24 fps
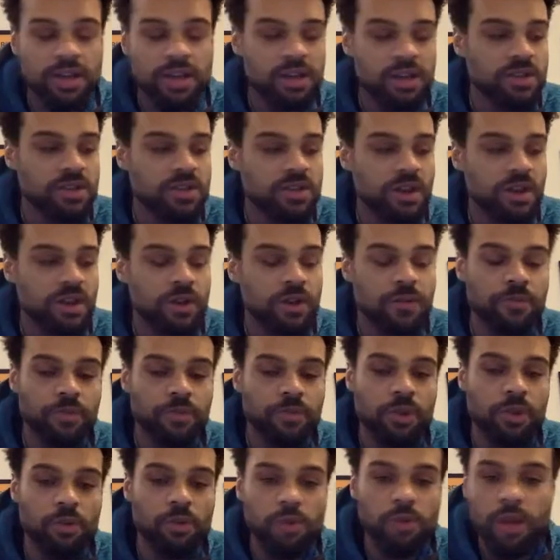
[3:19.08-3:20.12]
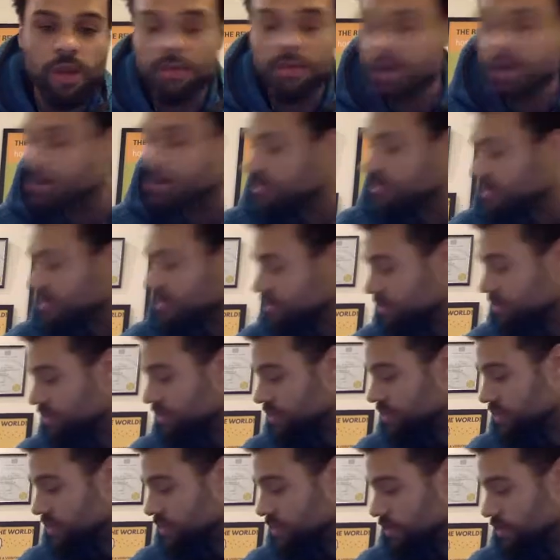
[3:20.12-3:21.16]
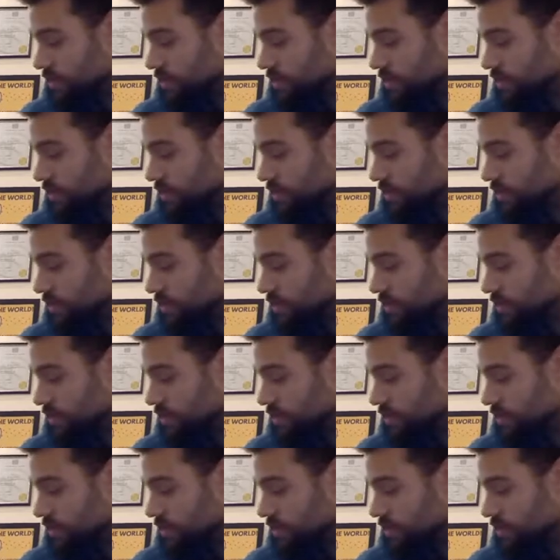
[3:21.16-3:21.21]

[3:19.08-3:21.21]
So what I'm going to do